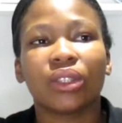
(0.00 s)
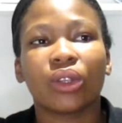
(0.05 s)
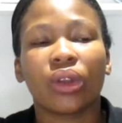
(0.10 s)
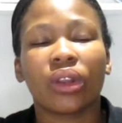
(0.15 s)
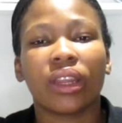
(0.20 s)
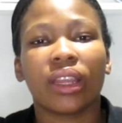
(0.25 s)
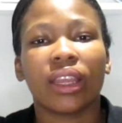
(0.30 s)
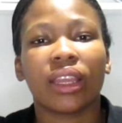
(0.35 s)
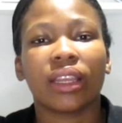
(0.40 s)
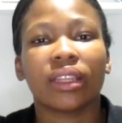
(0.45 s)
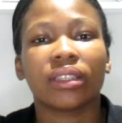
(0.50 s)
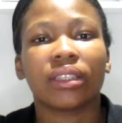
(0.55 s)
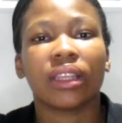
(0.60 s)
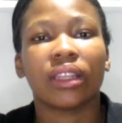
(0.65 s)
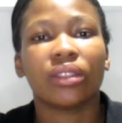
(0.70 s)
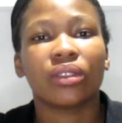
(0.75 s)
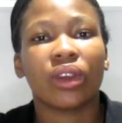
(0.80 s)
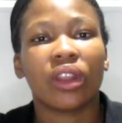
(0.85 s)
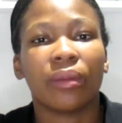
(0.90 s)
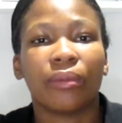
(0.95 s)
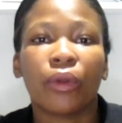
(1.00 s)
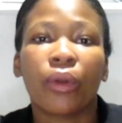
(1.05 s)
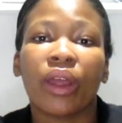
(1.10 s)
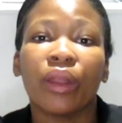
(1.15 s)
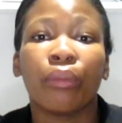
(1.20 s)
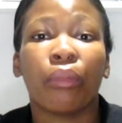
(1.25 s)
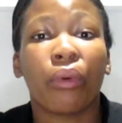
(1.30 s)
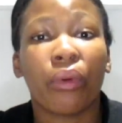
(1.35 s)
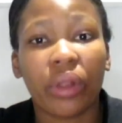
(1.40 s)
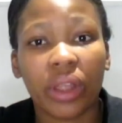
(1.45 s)
it's going to be
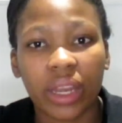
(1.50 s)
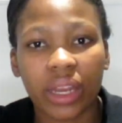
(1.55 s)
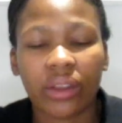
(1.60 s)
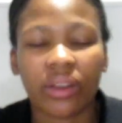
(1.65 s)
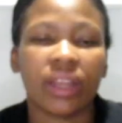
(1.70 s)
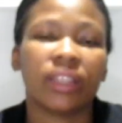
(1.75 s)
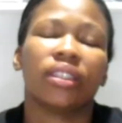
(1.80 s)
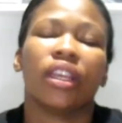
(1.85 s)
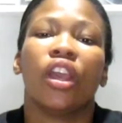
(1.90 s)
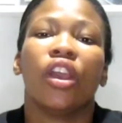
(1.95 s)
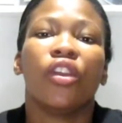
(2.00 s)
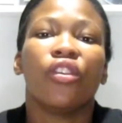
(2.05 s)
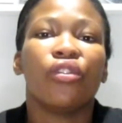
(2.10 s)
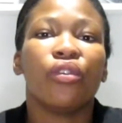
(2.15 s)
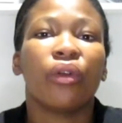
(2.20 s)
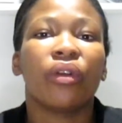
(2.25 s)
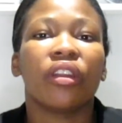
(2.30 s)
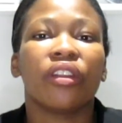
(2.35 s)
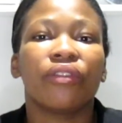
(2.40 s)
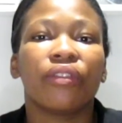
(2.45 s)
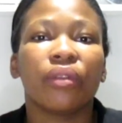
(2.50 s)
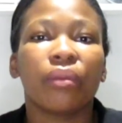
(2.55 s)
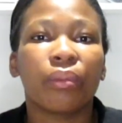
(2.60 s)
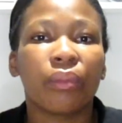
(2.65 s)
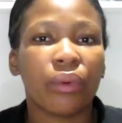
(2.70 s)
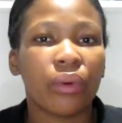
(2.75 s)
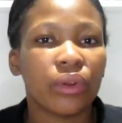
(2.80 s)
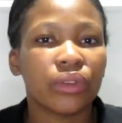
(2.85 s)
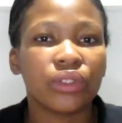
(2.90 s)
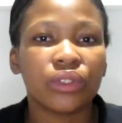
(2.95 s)
quite boring, right? You're going to feel
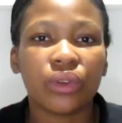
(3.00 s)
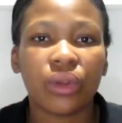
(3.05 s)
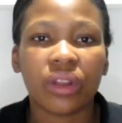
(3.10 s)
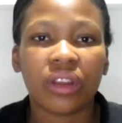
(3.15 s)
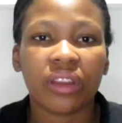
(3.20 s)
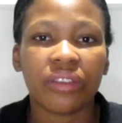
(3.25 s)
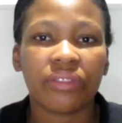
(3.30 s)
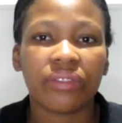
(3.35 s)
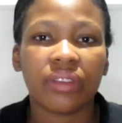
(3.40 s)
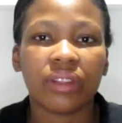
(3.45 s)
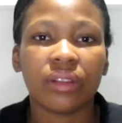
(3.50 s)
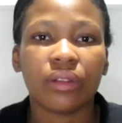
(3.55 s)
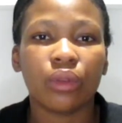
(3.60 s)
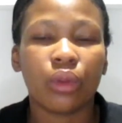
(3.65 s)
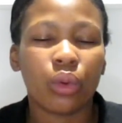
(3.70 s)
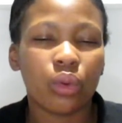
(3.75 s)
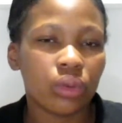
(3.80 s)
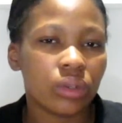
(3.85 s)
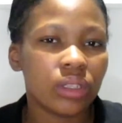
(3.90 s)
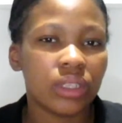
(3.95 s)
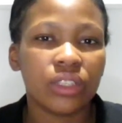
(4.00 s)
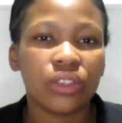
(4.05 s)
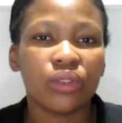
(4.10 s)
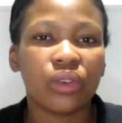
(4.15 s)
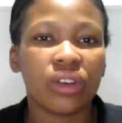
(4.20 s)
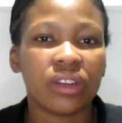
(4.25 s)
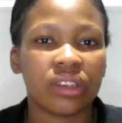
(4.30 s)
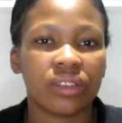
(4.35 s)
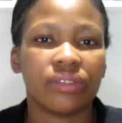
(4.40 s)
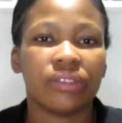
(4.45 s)
bored, you're going to feel lonely,
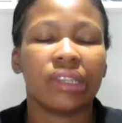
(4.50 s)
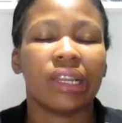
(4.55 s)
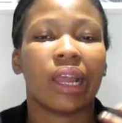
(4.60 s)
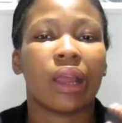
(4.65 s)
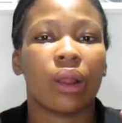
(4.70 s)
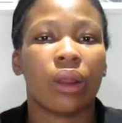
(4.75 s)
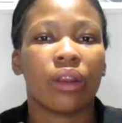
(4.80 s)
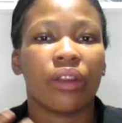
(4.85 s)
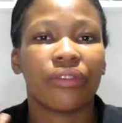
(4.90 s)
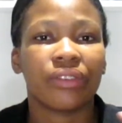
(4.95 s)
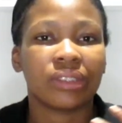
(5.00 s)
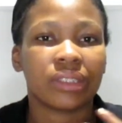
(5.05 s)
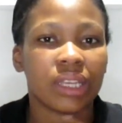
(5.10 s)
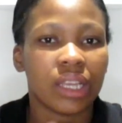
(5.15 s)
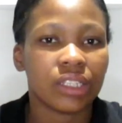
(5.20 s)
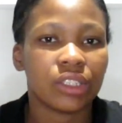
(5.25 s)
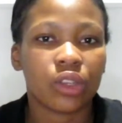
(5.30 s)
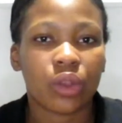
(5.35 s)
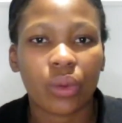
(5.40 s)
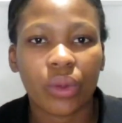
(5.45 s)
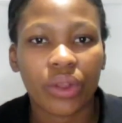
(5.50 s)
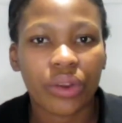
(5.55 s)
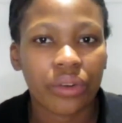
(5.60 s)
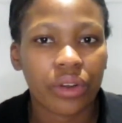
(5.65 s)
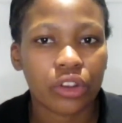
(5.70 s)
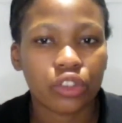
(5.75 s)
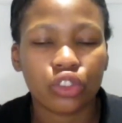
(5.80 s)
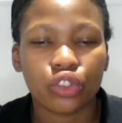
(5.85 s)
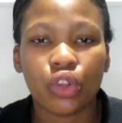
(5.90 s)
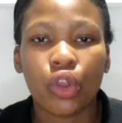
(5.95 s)
you're going to feel like a lot of anxiety going
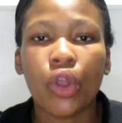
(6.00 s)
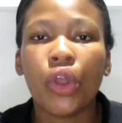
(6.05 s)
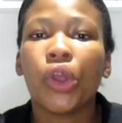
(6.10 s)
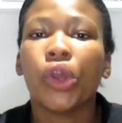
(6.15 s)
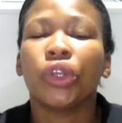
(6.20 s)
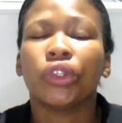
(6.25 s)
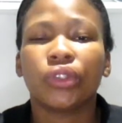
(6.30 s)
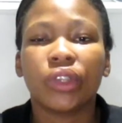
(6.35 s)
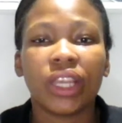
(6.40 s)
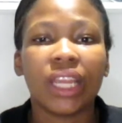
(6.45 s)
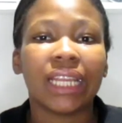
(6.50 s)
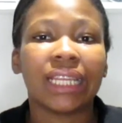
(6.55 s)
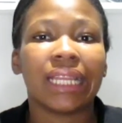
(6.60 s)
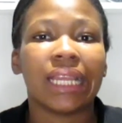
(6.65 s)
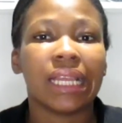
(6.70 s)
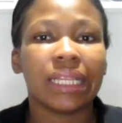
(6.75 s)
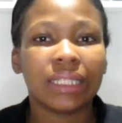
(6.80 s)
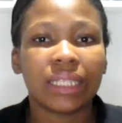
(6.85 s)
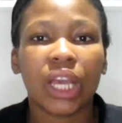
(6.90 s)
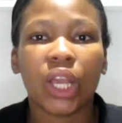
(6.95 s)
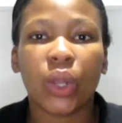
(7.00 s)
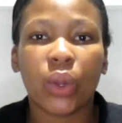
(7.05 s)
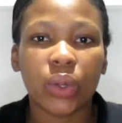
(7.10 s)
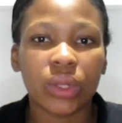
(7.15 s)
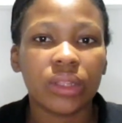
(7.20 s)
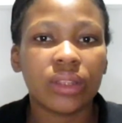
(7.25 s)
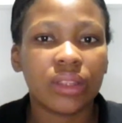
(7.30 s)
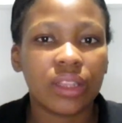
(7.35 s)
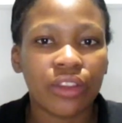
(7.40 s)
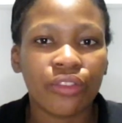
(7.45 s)
around you. So it is a
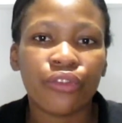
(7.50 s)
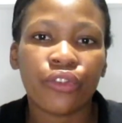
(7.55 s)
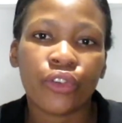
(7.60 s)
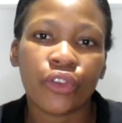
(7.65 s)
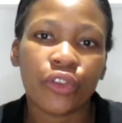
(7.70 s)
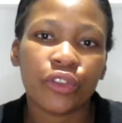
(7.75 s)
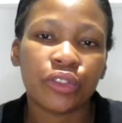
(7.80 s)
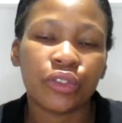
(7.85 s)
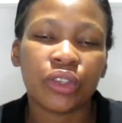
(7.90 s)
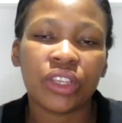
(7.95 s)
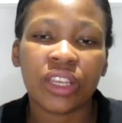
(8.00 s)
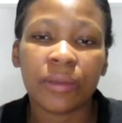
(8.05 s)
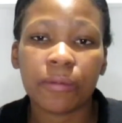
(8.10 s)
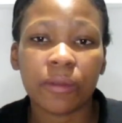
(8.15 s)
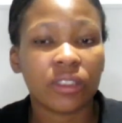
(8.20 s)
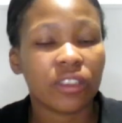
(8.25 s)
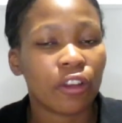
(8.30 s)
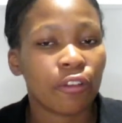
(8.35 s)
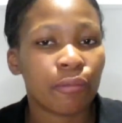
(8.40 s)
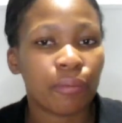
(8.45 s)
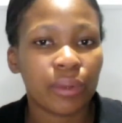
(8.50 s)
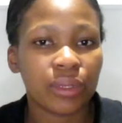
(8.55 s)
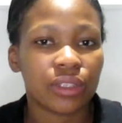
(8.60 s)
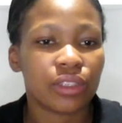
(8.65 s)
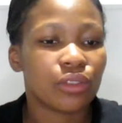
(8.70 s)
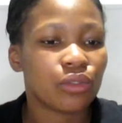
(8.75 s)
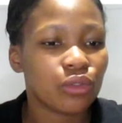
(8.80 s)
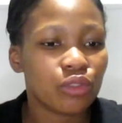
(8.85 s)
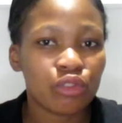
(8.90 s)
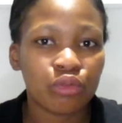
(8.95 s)
good thing for you to keep yourself
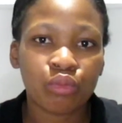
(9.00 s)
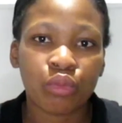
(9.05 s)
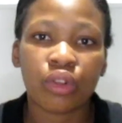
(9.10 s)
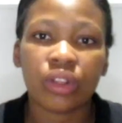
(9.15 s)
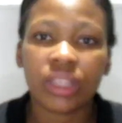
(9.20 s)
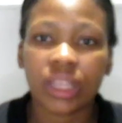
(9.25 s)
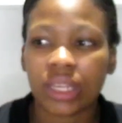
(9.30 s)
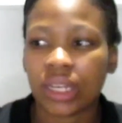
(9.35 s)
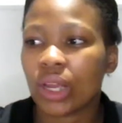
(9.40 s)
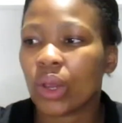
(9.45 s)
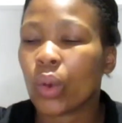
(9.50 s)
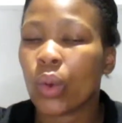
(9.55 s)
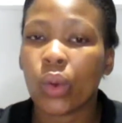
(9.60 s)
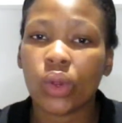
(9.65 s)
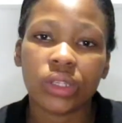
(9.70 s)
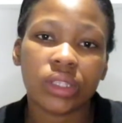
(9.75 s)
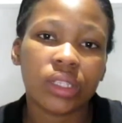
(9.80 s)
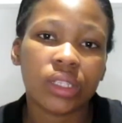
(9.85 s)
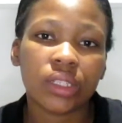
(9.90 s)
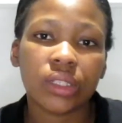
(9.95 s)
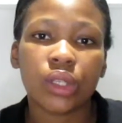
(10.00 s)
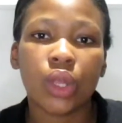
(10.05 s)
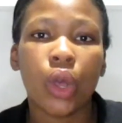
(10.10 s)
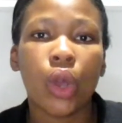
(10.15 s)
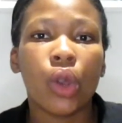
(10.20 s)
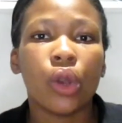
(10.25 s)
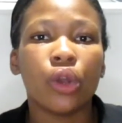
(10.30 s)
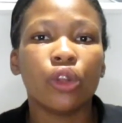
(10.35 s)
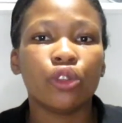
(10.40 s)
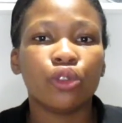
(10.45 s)
busy. Do small Nyana courses,
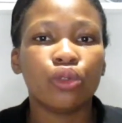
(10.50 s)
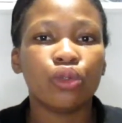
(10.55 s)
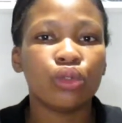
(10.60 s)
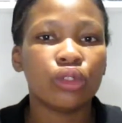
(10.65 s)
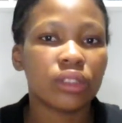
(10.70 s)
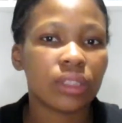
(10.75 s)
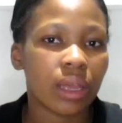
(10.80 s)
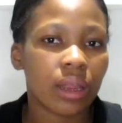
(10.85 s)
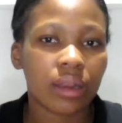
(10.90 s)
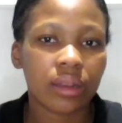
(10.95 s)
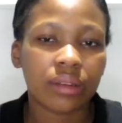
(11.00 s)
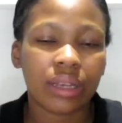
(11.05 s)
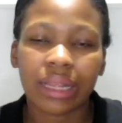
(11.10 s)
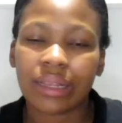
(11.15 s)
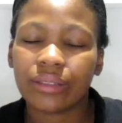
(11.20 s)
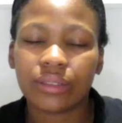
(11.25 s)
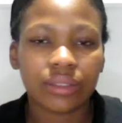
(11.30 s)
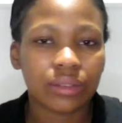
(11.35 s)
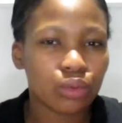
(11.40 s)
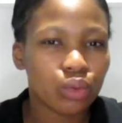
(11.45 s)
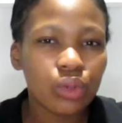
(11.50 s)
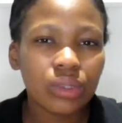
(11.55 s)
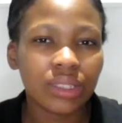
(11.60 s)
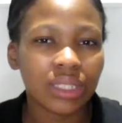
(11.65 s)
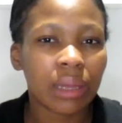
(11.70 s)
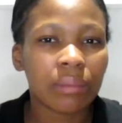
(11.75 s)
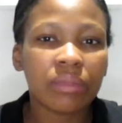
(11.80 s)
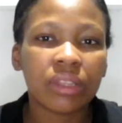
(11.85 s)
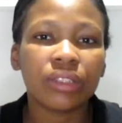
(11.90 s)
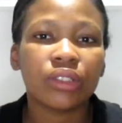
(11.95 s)
do
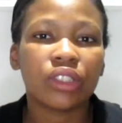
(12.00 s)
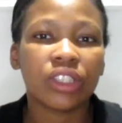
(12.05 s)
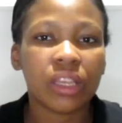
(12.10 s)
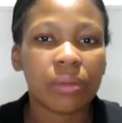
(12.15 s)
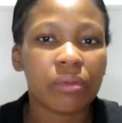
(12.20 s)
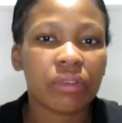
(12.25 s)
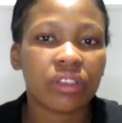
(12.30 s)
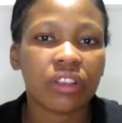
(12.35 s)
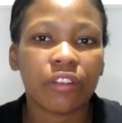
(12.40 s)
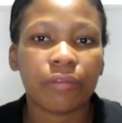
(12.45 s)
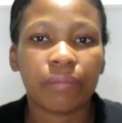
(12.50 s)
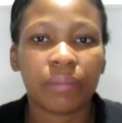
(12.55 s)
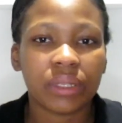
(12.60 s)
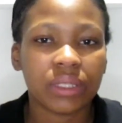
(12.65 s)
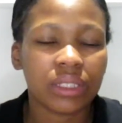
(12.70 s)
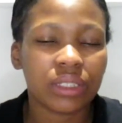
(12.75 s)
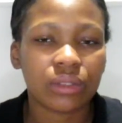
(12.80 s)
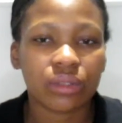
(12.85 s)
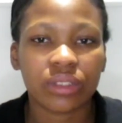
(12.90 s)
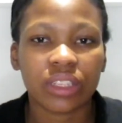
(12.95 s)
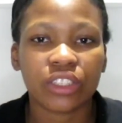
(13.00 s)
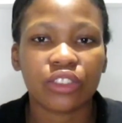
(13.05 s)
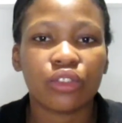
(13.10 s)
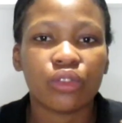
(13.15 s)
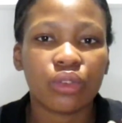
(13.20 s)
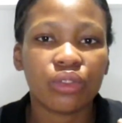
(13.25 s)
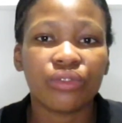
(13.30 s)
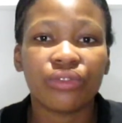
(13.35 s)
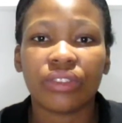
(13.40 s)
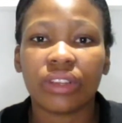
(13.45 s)
something to keep yourself busy so that
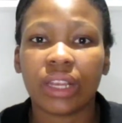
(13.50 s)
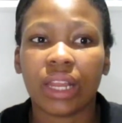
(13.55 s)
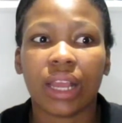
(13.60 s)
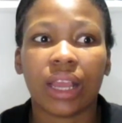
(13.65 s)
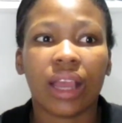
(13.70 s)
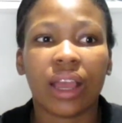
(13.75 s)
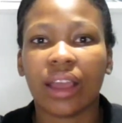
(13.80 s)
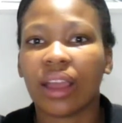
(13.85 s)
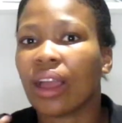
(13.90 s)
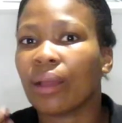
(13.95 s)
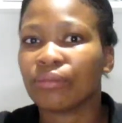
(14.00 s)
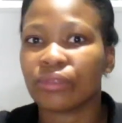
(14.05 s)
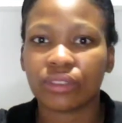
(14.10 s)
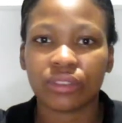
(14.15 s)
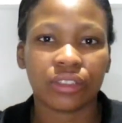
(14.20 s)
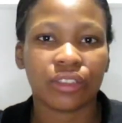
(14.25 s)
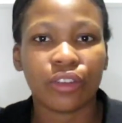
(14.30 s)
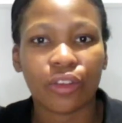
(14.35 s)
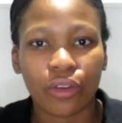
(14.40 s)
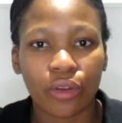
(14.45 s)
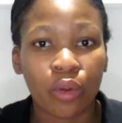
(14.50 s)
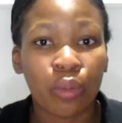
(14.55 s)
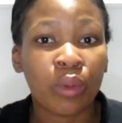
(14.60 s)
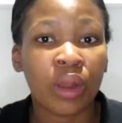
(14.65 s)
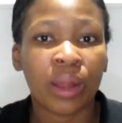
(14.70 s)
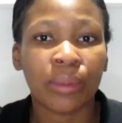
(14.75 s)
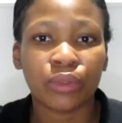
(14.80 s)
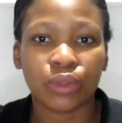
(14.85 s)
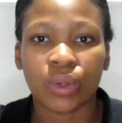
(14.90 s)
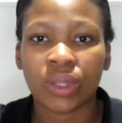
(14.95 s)
you don't feel like, I'm just sitting at
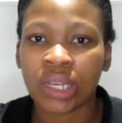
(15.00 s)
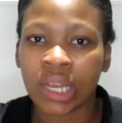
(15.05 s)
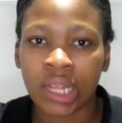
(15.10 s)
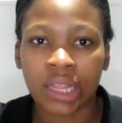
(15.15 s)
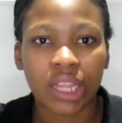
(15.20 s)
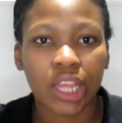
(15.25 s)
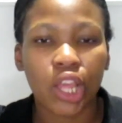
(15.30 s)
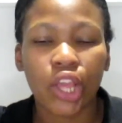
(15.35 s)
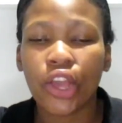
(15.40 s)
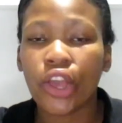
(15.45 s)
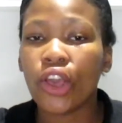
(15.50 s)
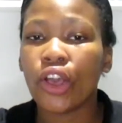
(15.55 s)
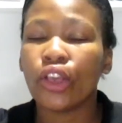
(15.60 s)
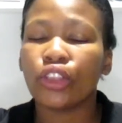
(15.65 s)
home and I'm doing nothing.